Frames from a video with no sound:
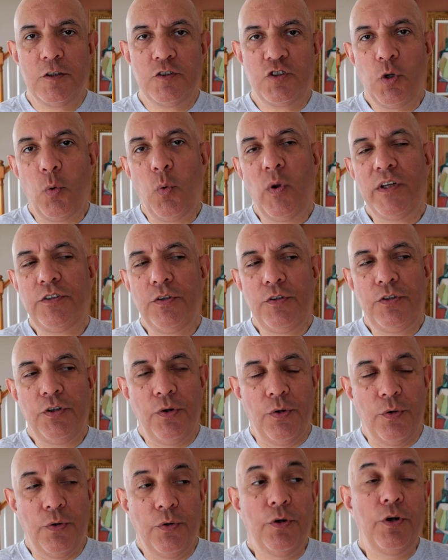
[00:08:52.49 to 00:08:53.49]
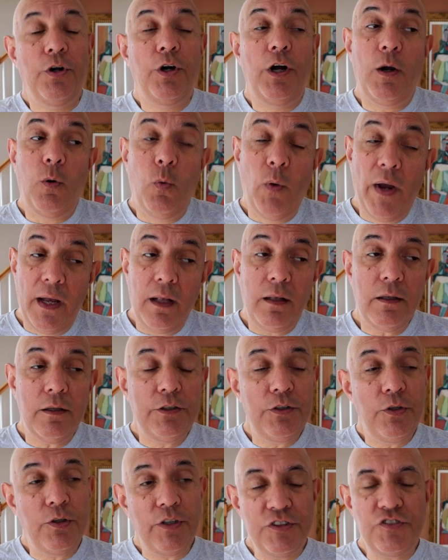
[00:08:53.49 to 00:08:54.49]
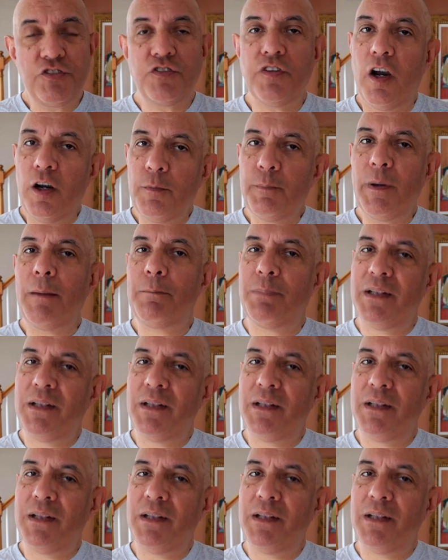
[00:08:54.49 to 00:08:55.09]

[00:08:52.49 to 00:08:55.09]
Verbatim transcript: So what to do? Well, you can start by